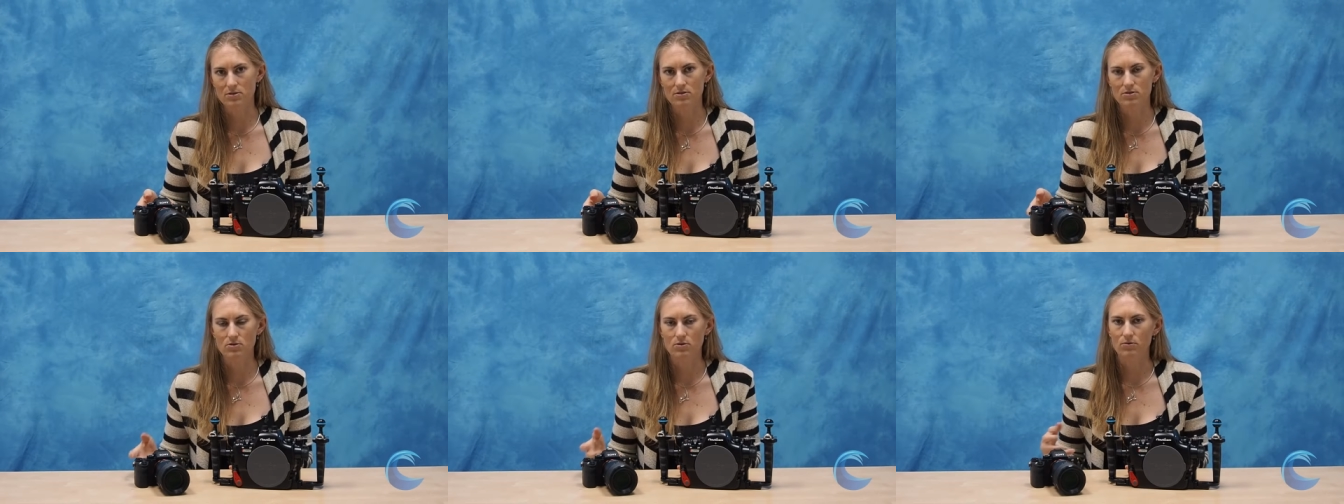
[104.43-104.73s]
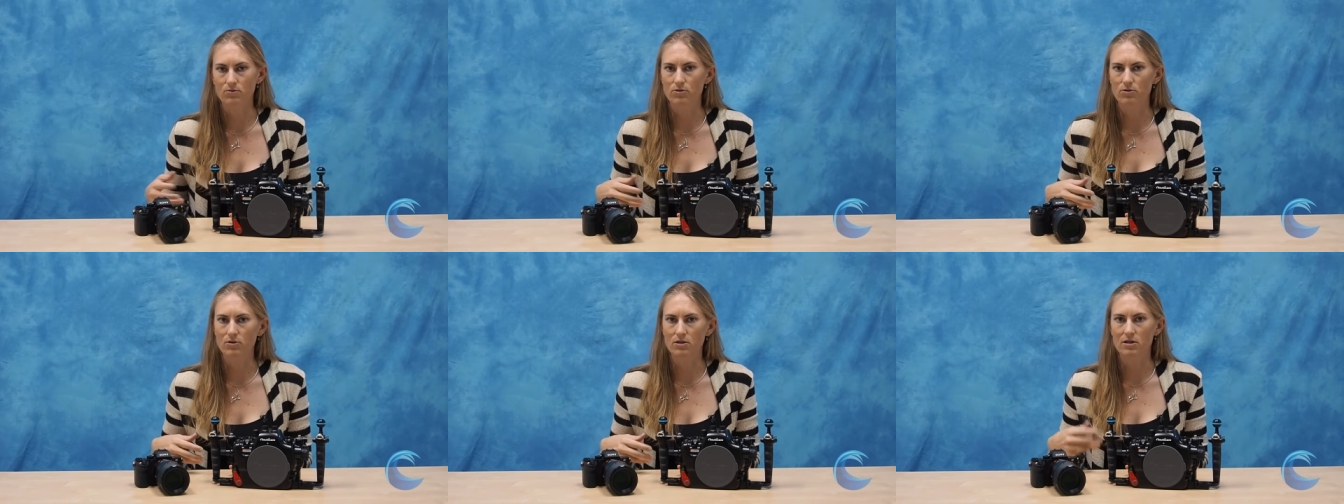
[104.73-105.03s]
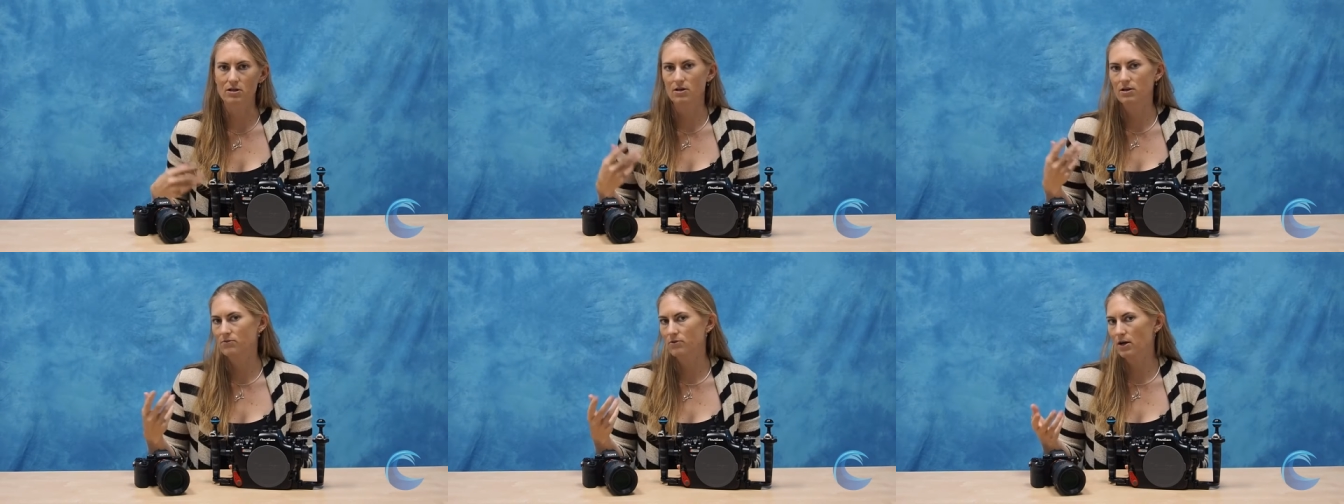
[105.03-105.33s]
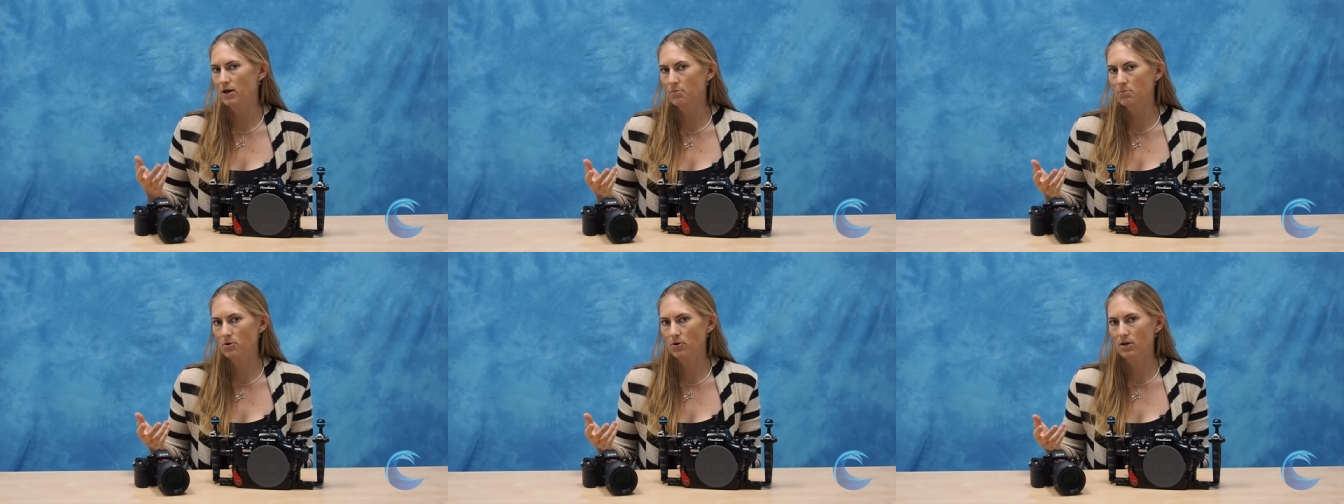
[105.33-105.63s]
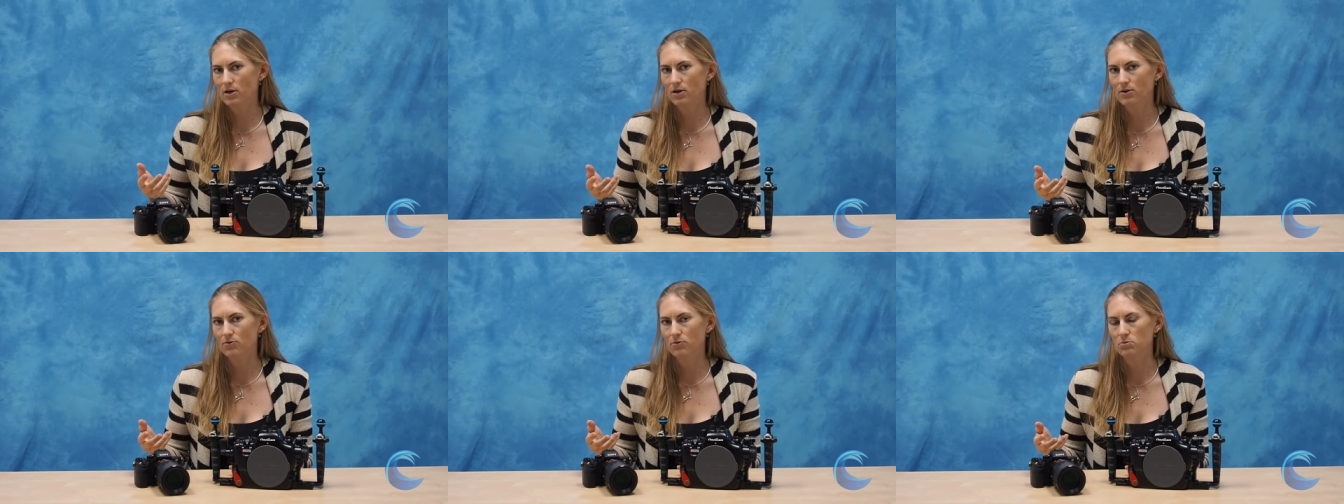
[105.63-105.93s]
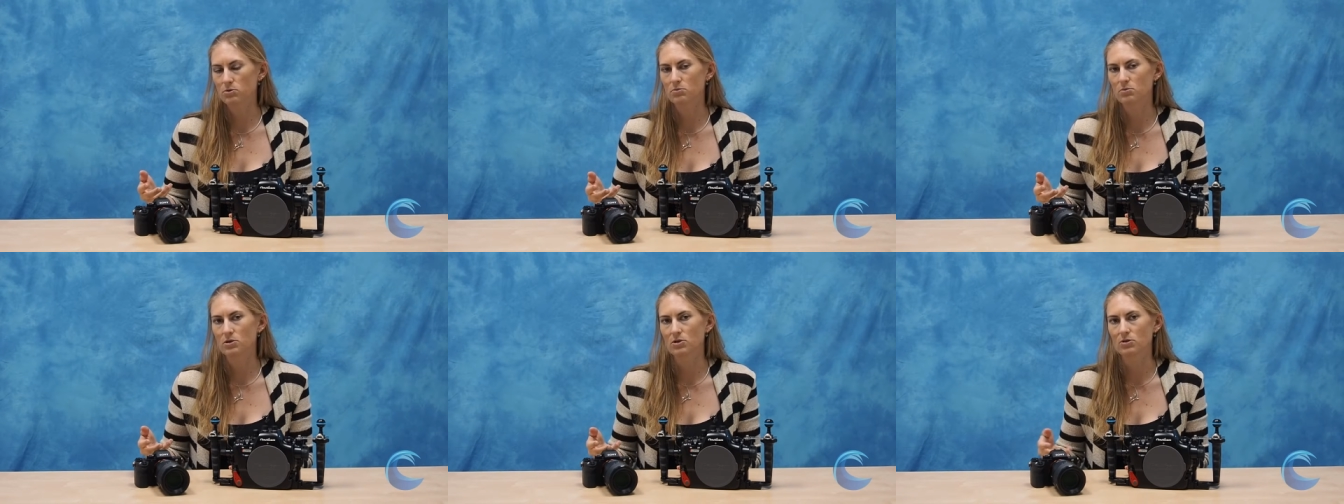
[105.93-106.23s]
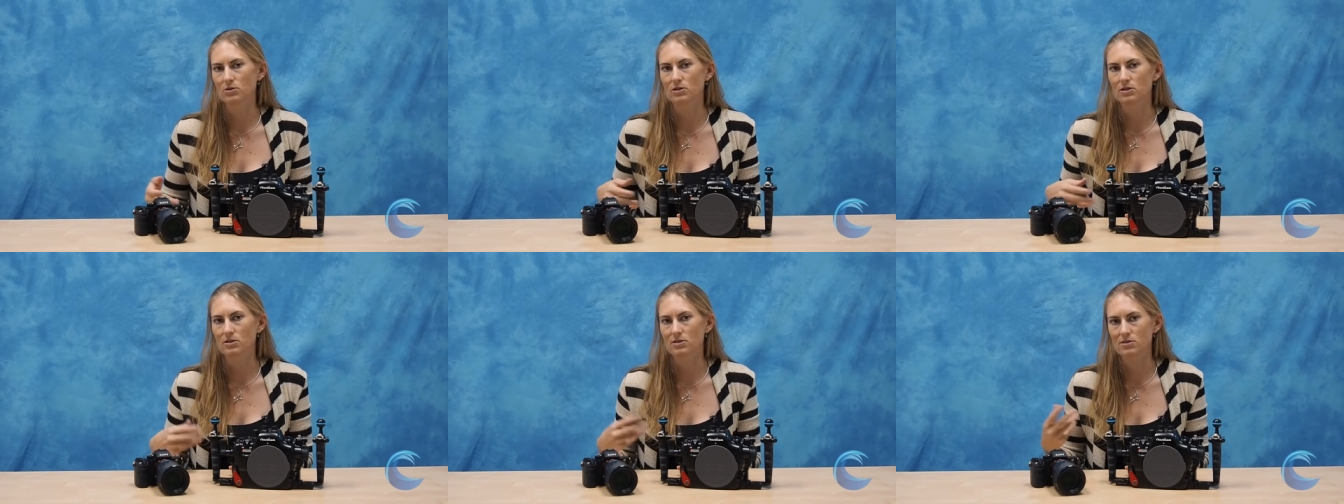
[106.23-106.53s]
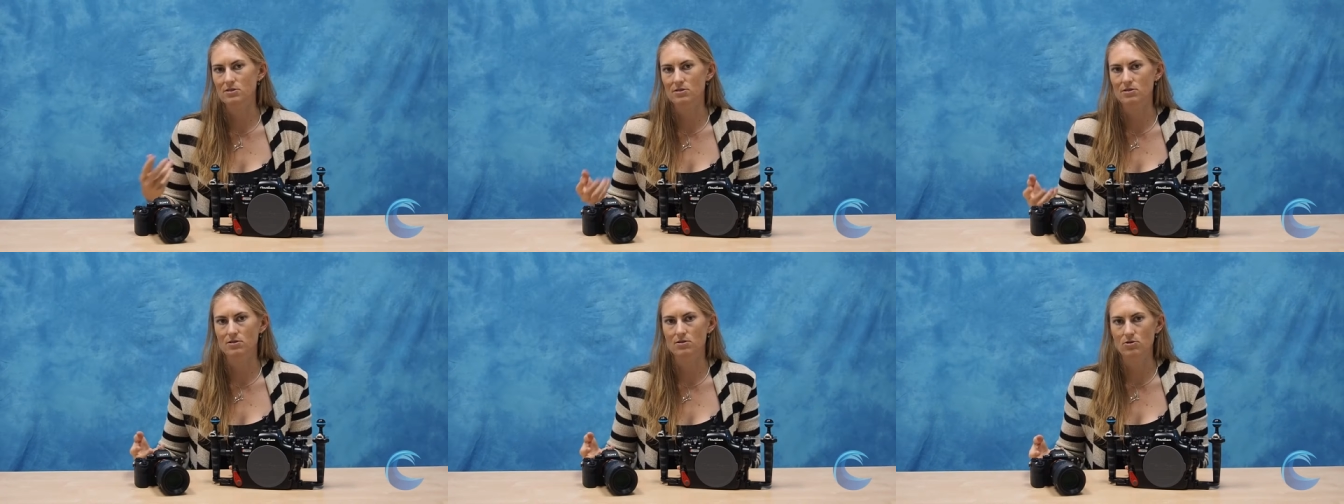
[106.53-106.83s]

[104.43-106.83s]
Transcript: So if you're thinking of upgrading from a mirrorless,